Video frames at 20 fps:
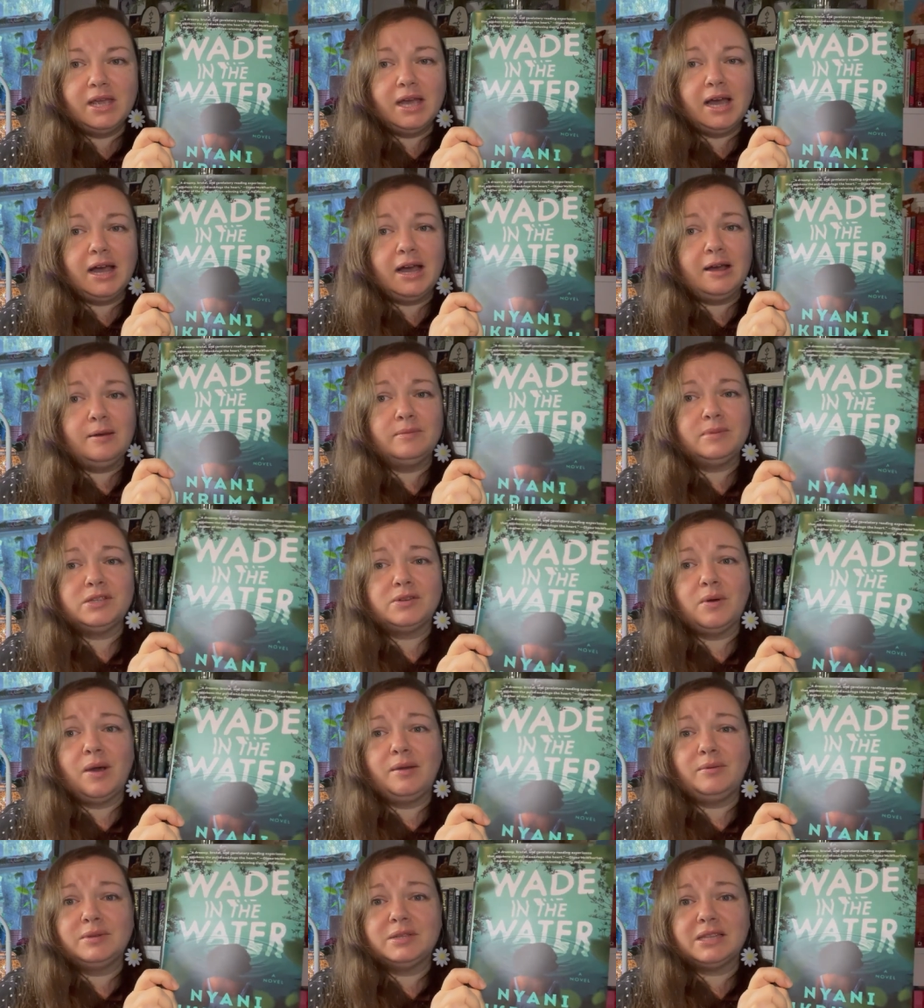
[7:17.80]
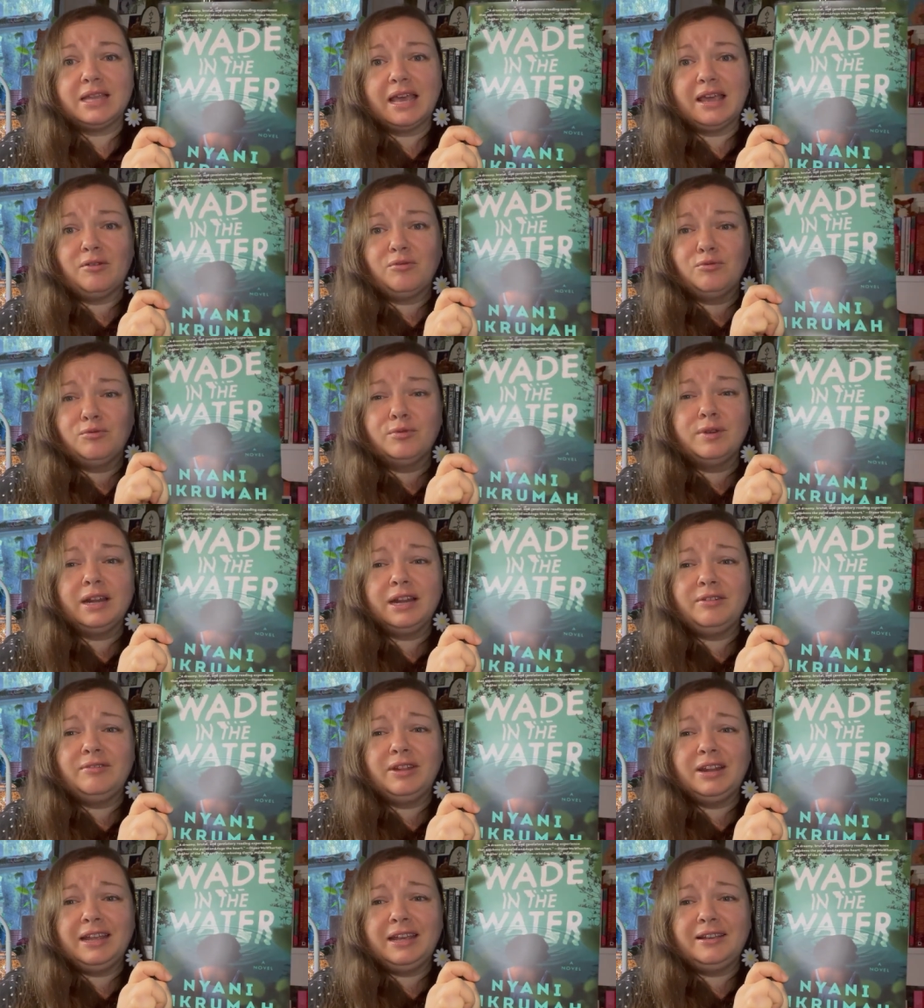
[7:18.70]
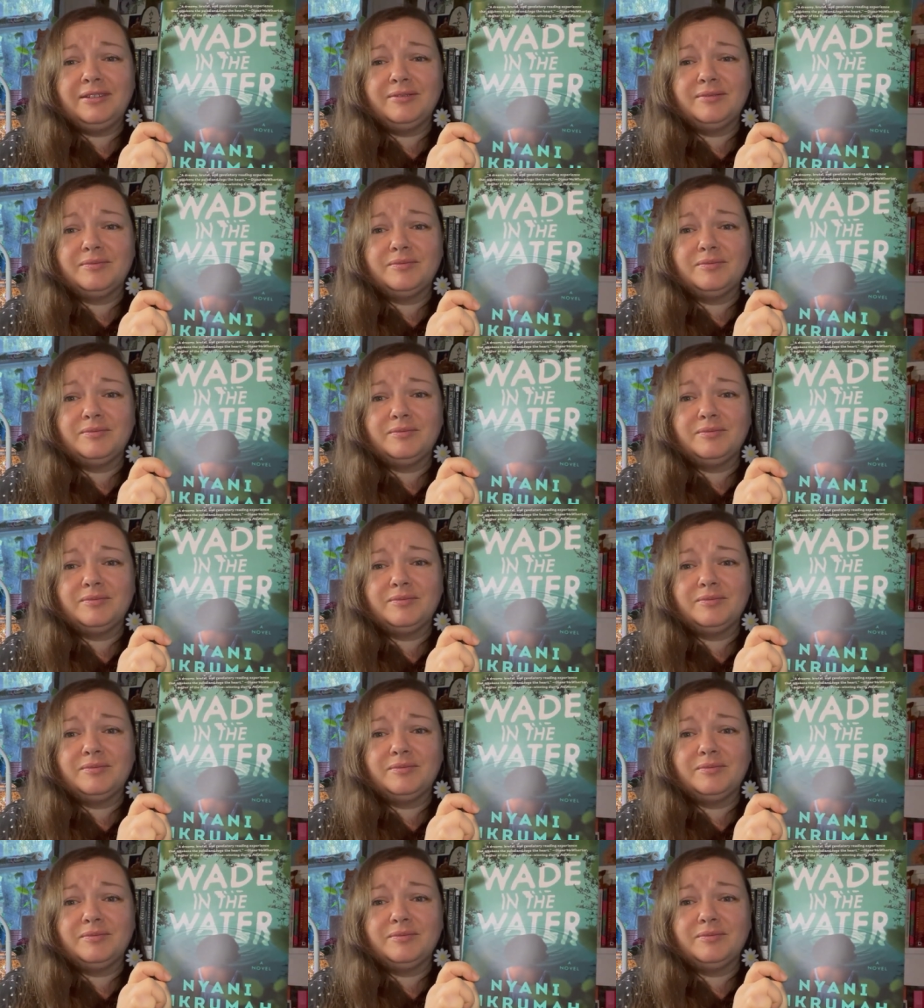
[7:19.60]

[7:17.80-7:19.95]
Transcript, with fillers: Um, so I was like really, really